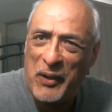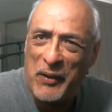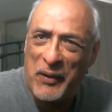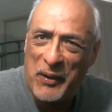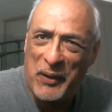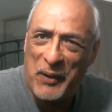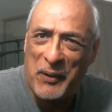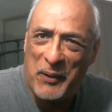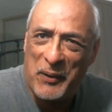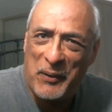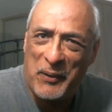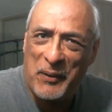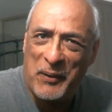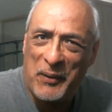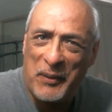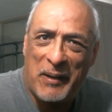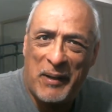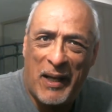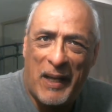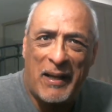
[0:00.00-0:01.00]
with
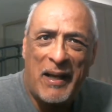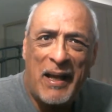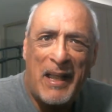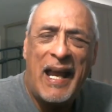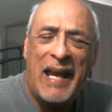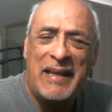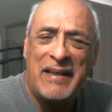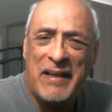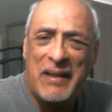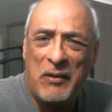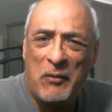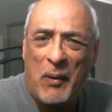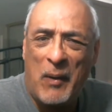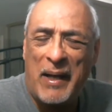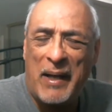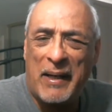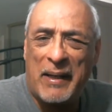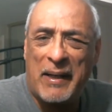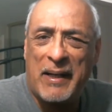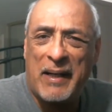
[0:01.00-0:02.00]
you. He did
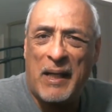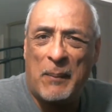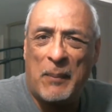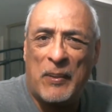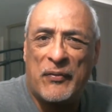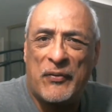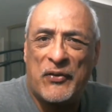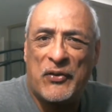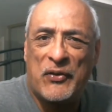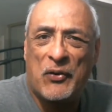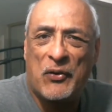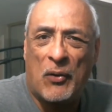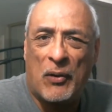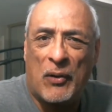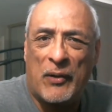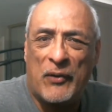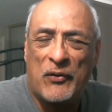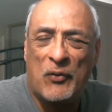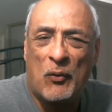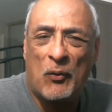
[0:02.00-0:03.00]
write a couple of
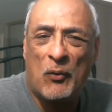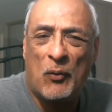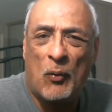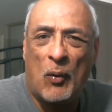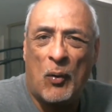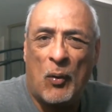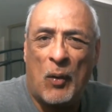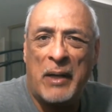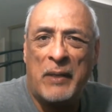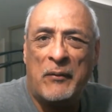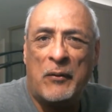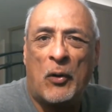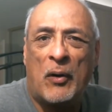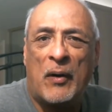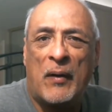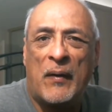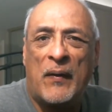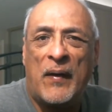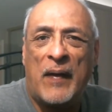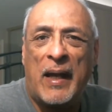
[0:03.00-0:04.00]
scores, one
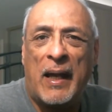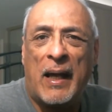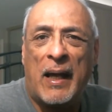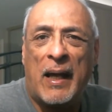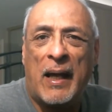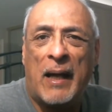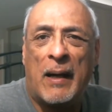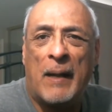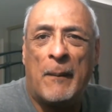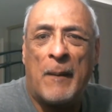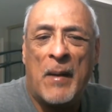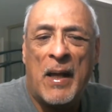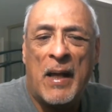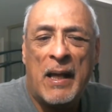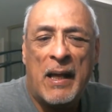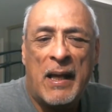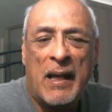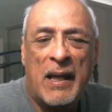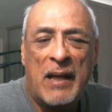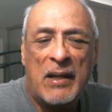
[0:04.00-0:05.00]
for the
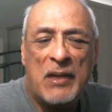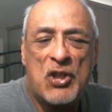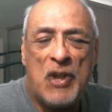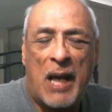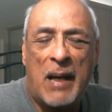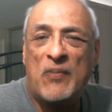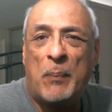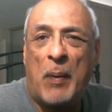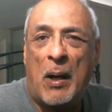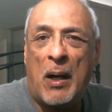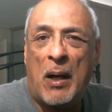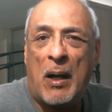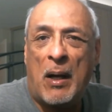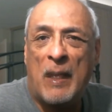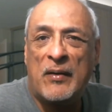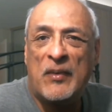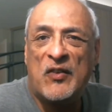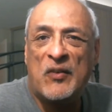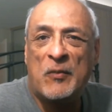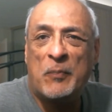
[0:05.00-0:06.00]
James
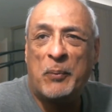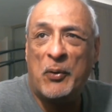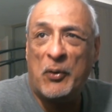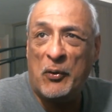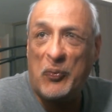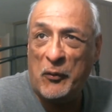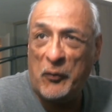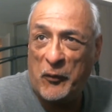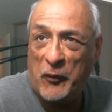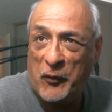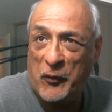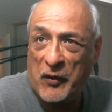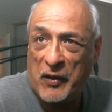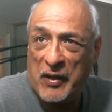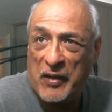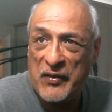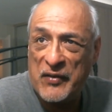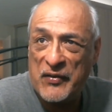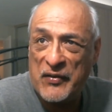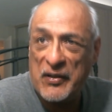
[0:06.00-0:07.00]
Bond
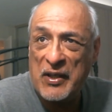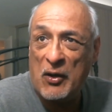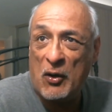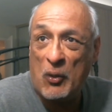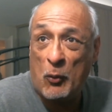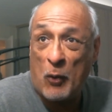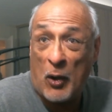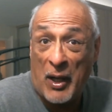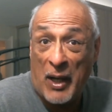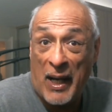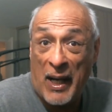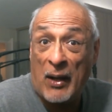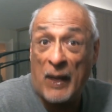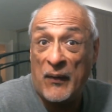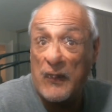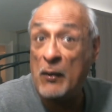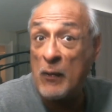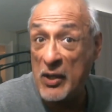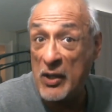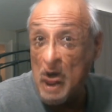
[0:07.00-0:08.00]
spoof Casino
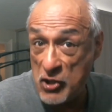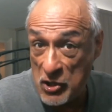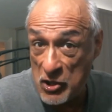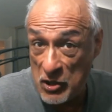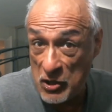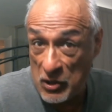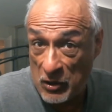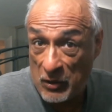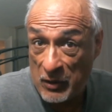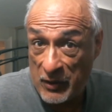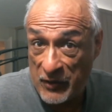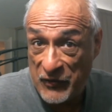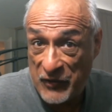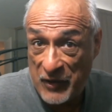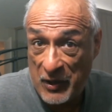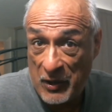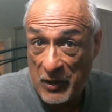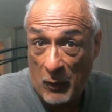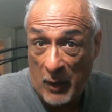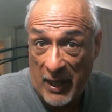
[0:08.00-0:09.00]
Royale, the original
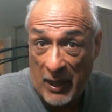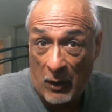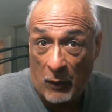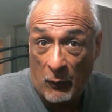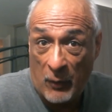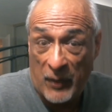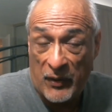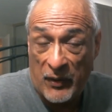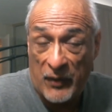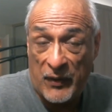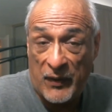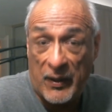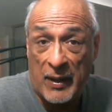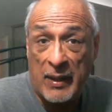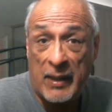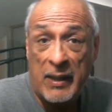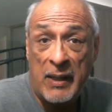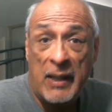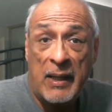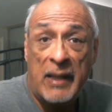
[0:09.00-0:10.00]
Casino Royale, with
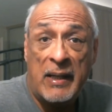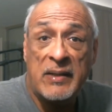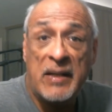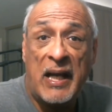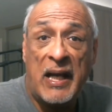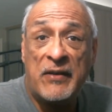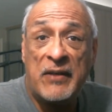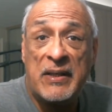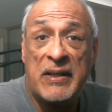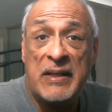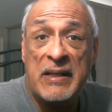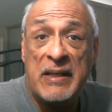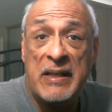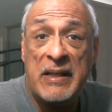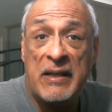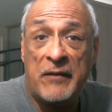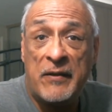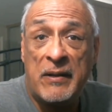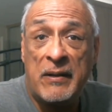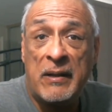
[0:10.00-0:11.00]
David
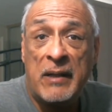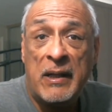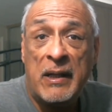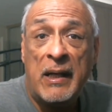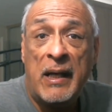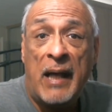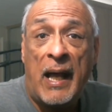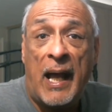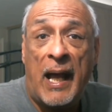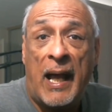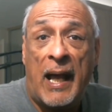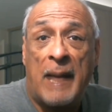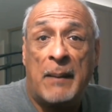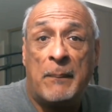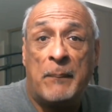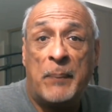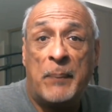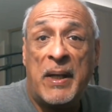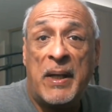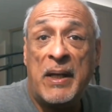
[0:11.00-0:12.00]
Niven
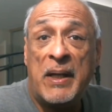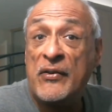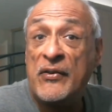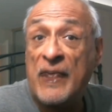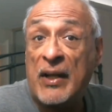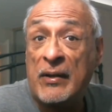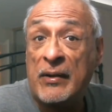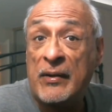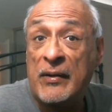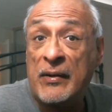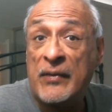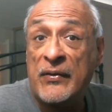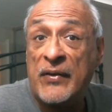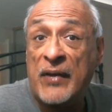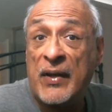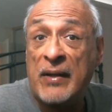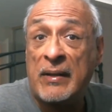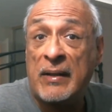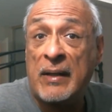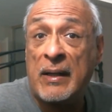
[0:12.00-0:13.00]
and Peter
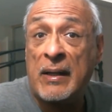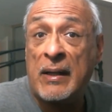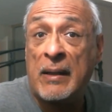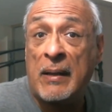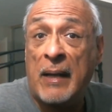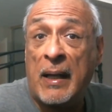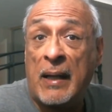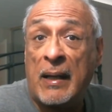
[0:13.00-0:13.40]
Sellers and